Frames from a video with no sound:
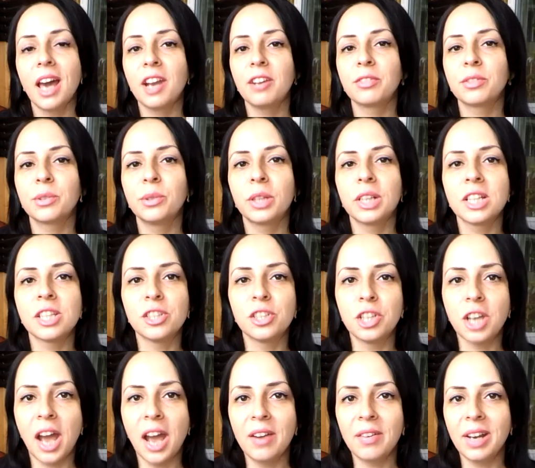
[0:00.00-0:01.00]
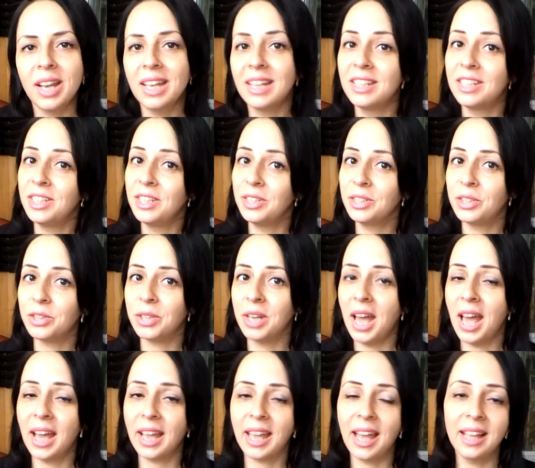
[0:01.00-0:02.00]
And of course Jira and
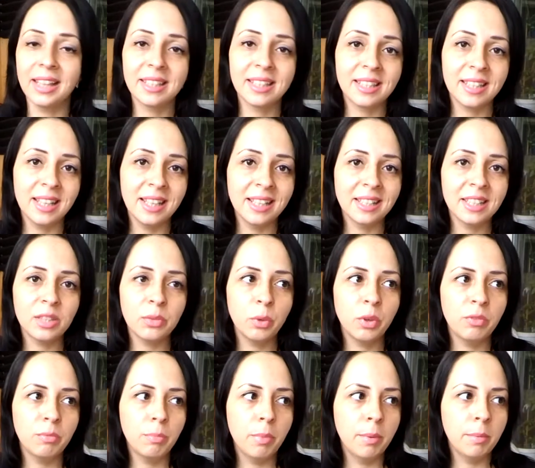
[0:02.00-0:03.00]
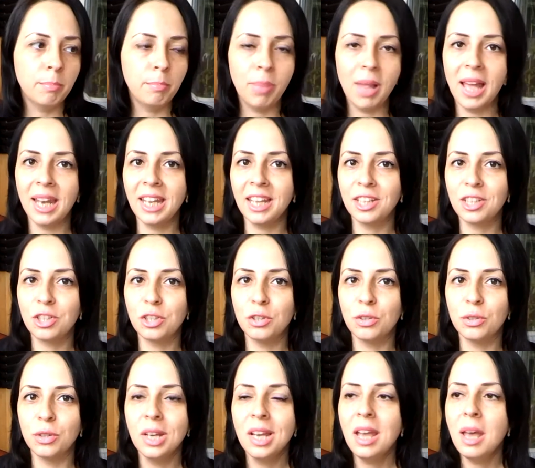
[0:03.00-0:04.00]
YouTrack. And since we've been planning
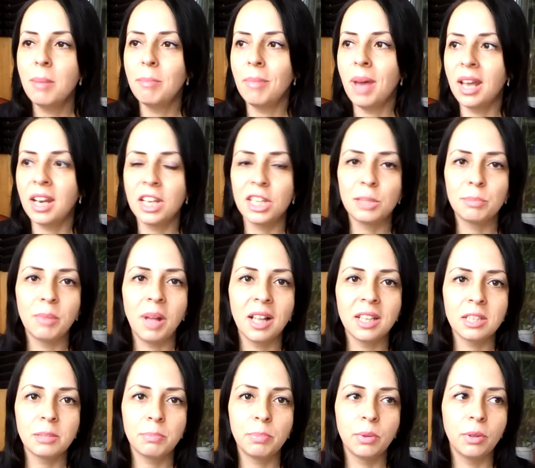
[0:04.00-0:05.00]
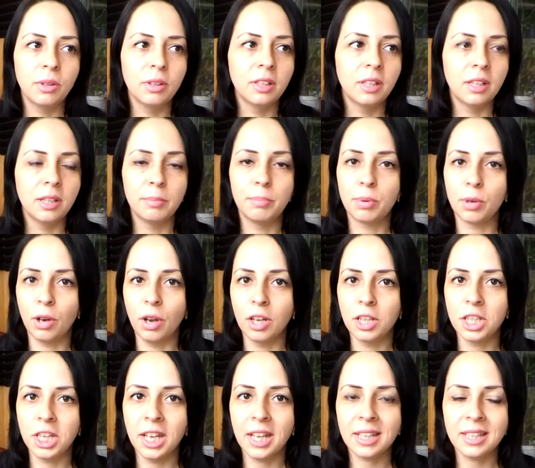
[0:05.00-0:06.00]
to manage multiple
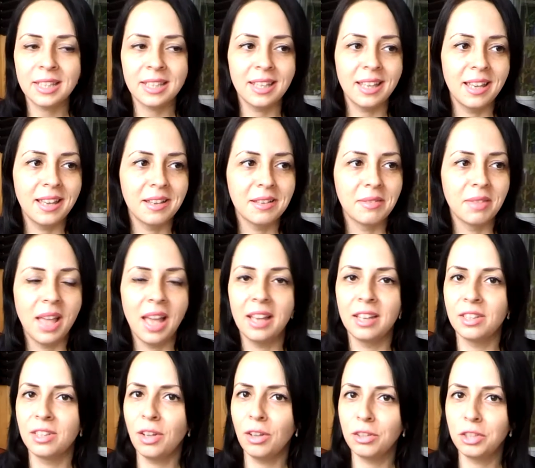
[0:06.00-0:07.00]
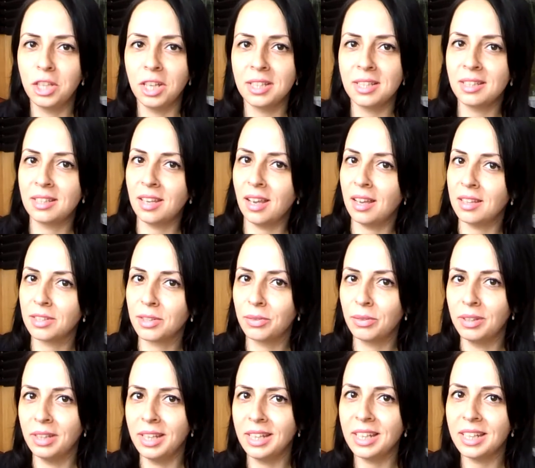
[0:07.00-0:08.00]
projects and not just
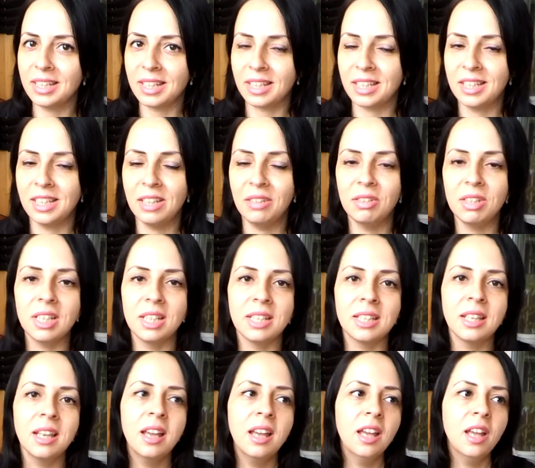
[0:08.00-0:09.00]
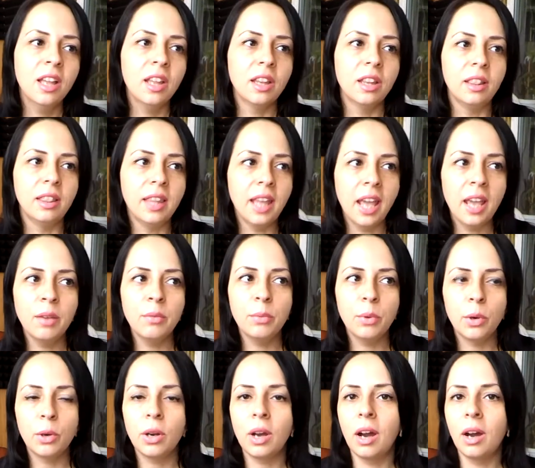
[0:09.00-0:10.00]
task-related activities, they
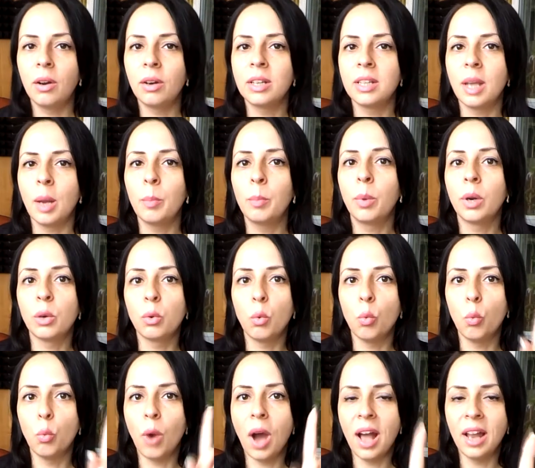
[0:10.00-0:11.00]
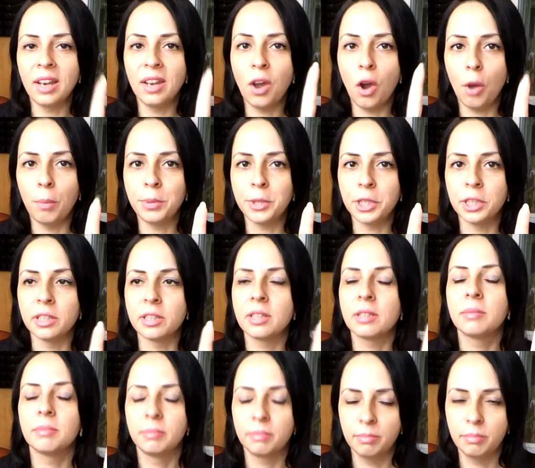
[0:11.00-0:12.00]
were our #1
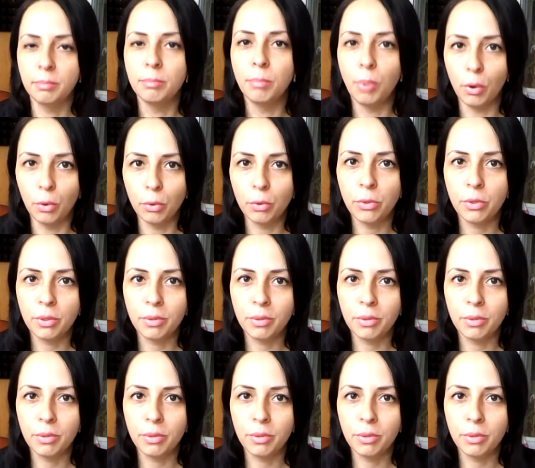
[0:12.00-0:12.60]
options, both.